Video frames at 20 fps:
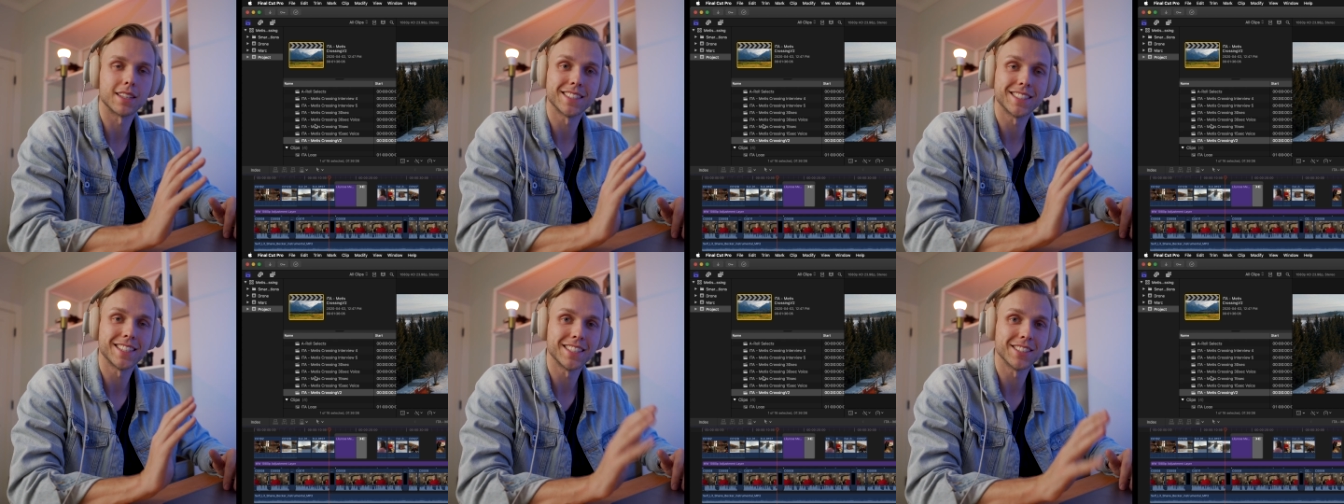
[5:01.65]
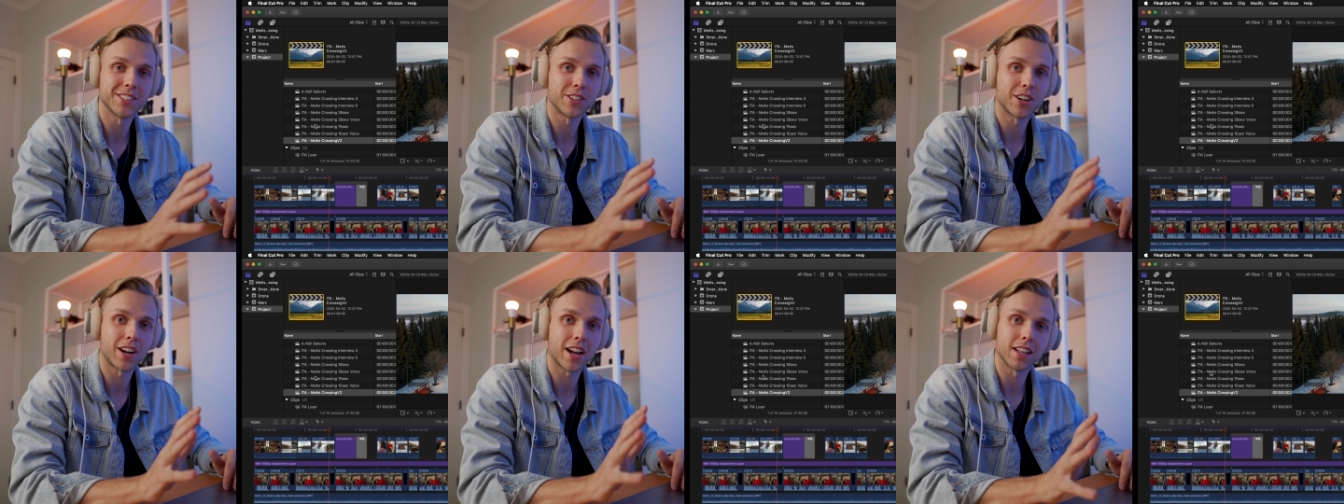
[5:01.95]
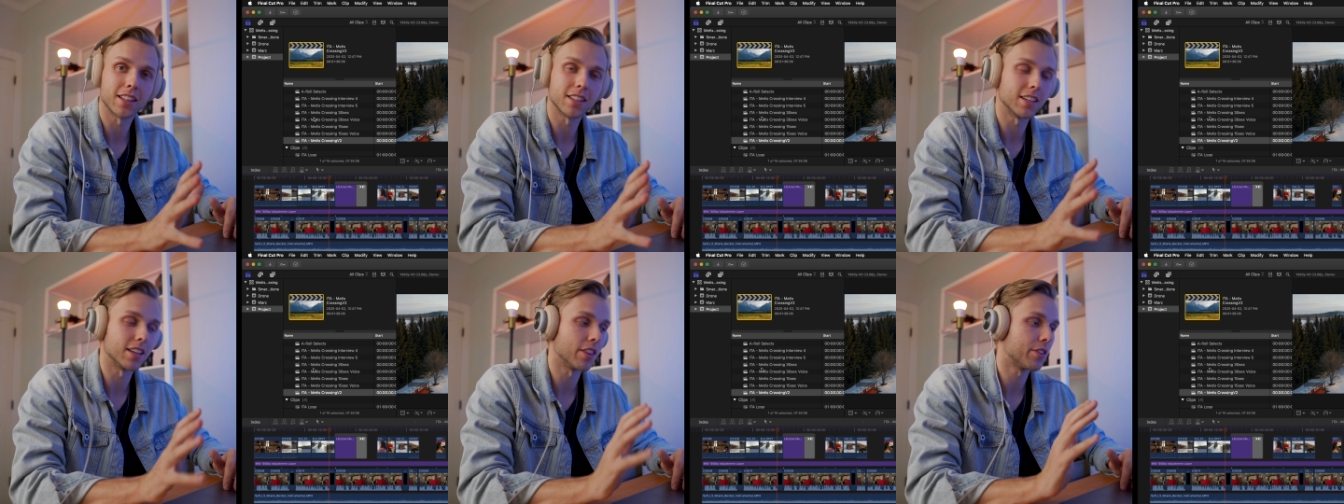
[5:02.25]
teaser
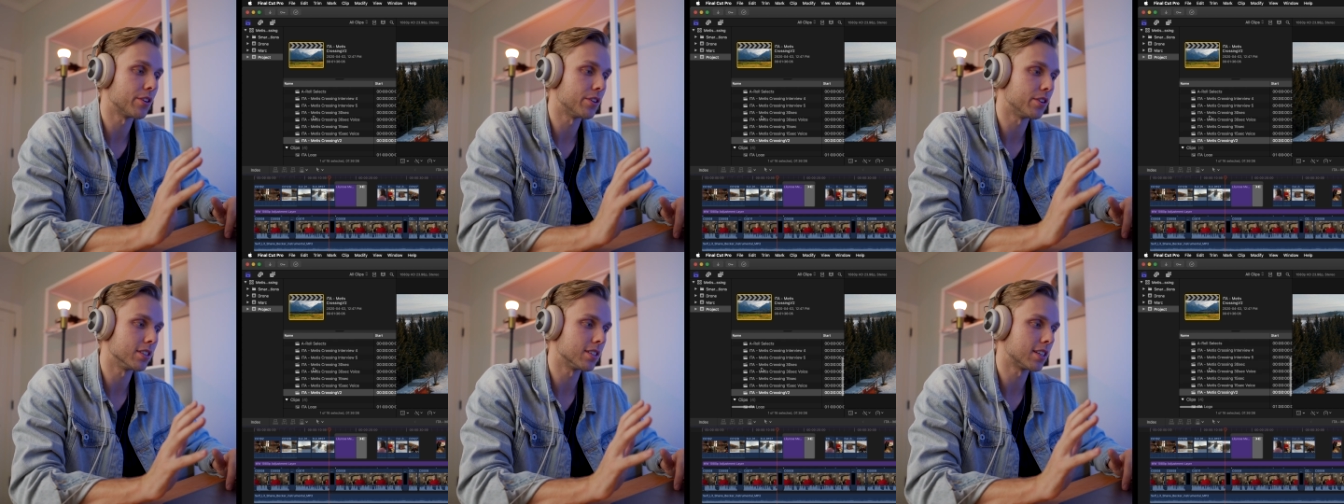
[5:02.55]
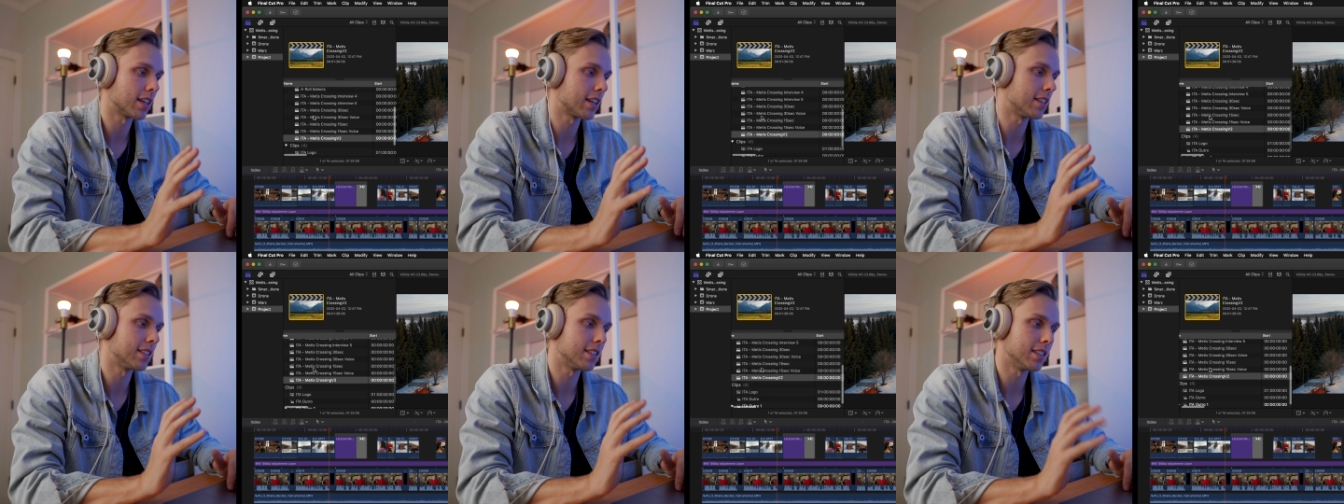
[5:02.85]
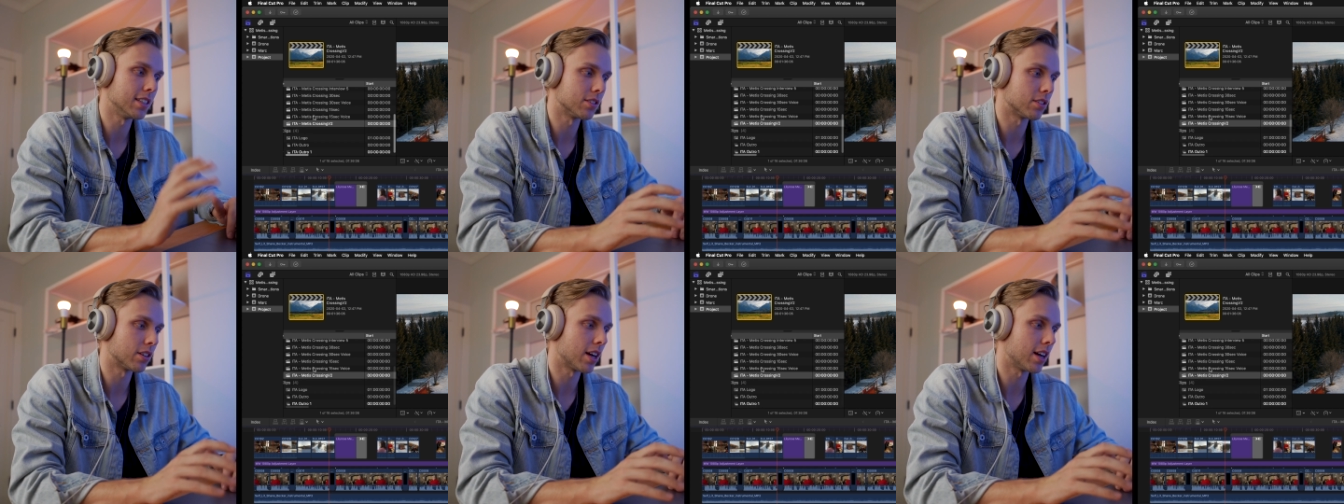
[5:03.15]
highlight, 30 second
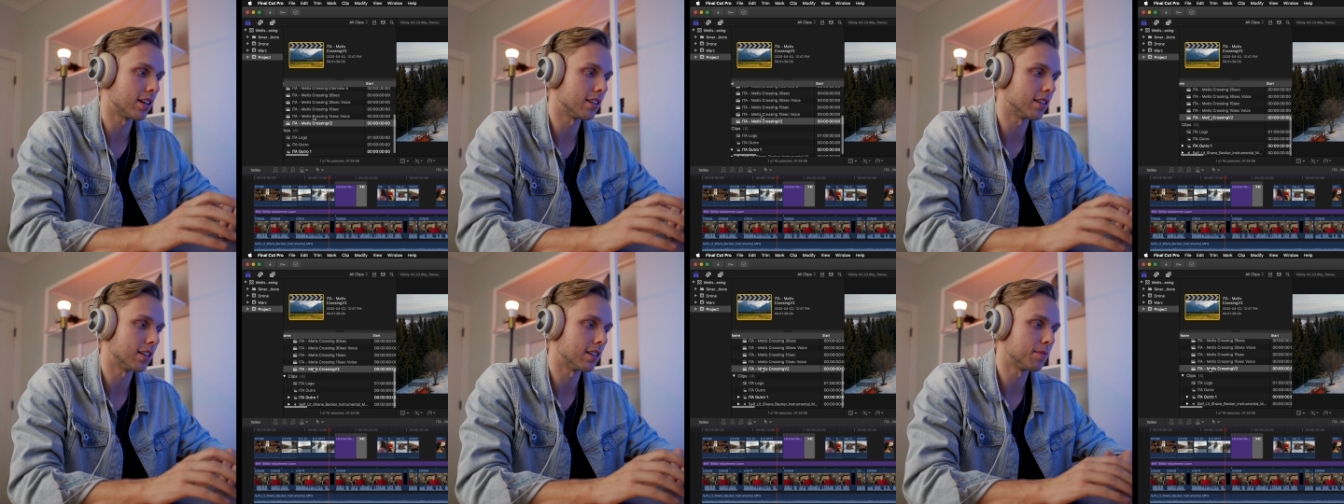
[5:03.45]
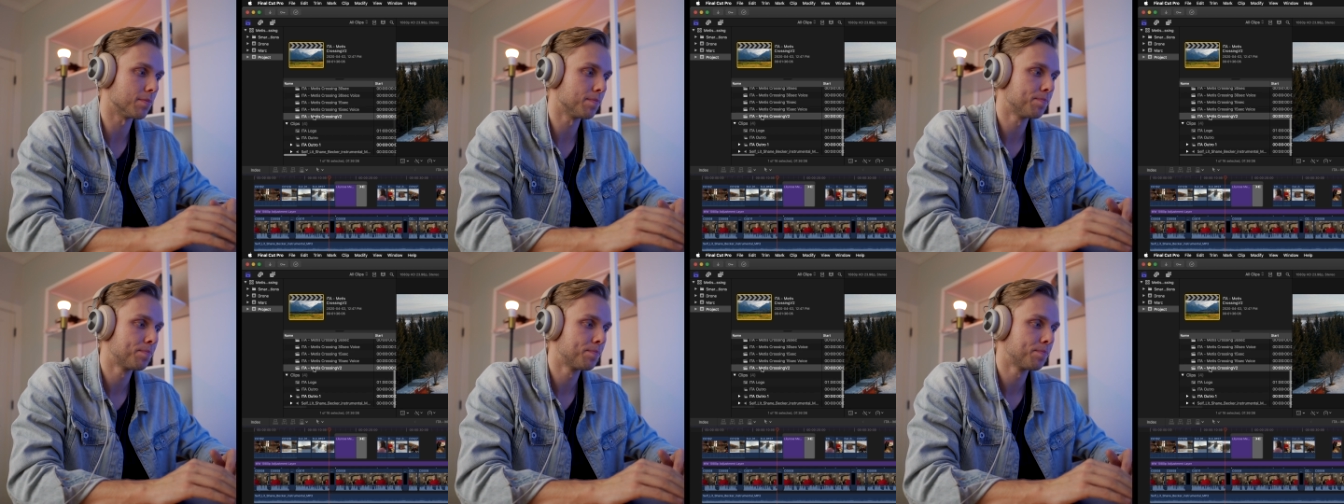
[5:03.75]
teaser highlight,